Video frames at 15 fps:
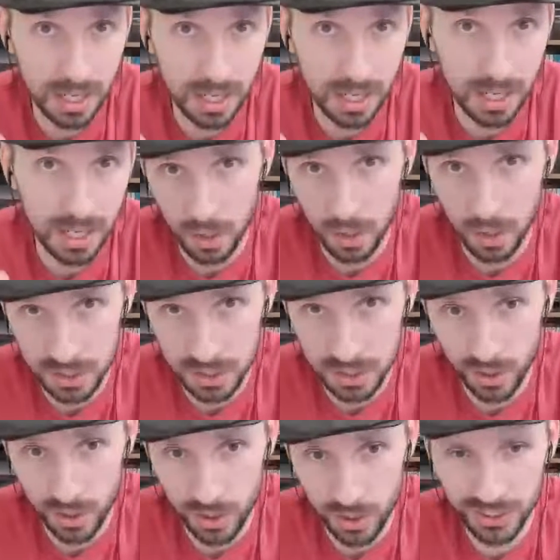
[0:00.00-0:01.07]
then watch the
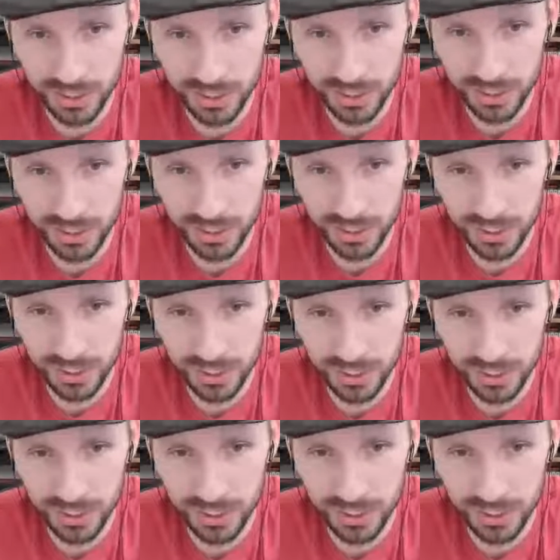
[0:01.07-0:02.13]
trailers.
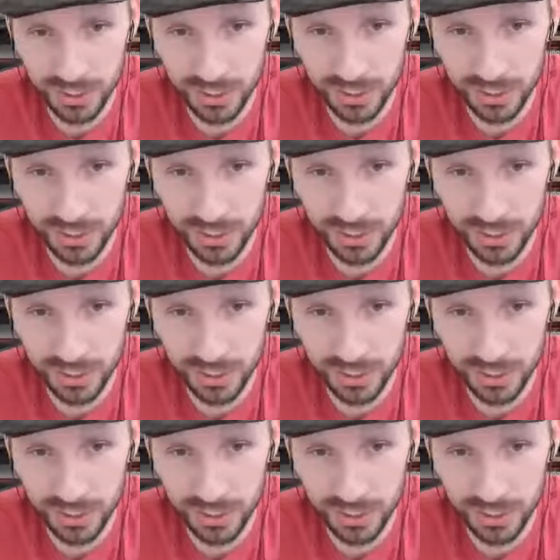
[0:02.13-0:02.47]
Um,